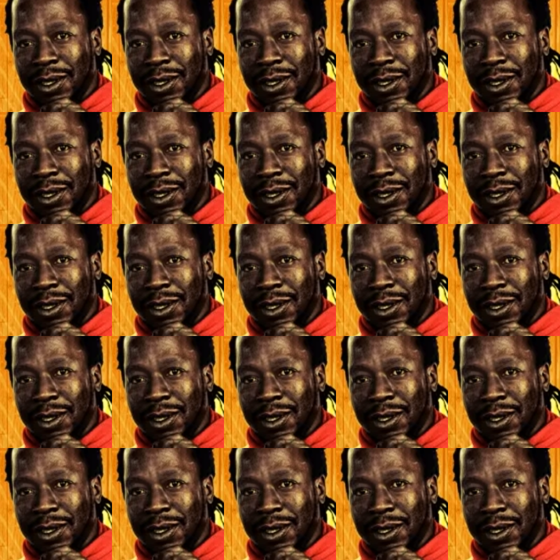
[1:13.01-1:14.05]

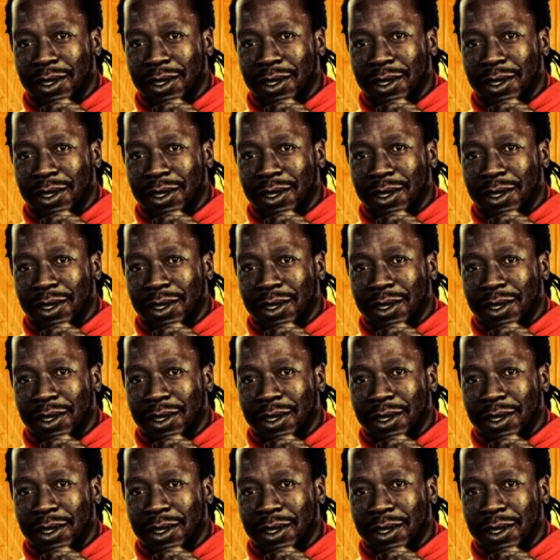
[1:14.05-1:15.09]

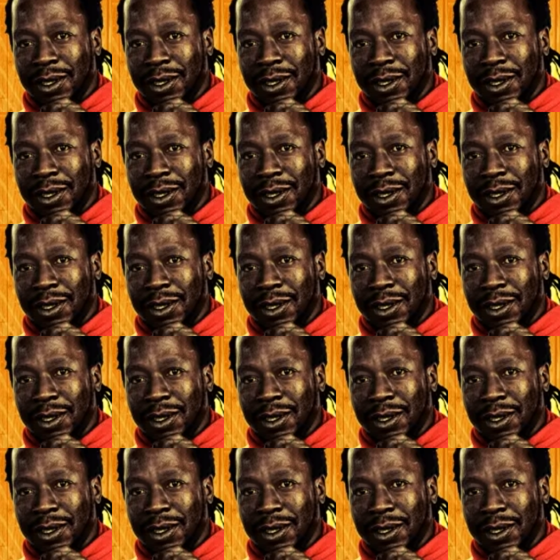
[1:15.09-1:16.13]

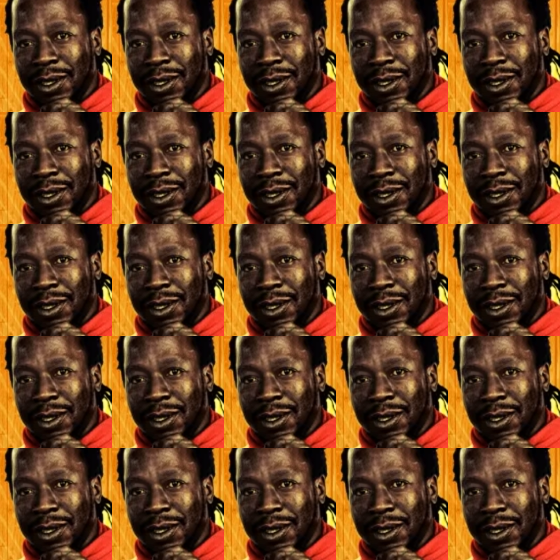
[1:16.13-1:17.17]

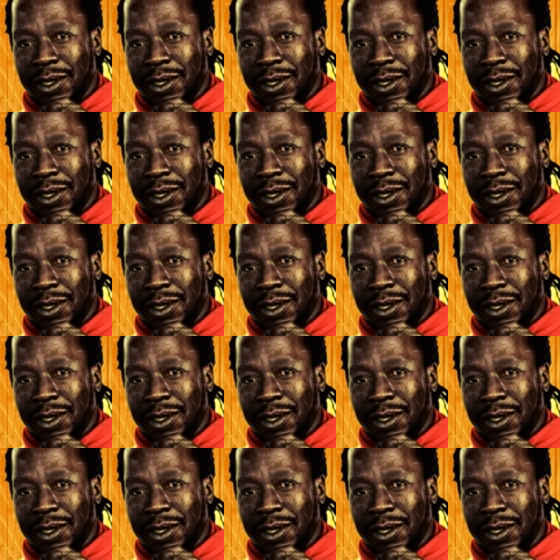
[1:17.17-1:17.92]
This is a still picture; no speech is visible.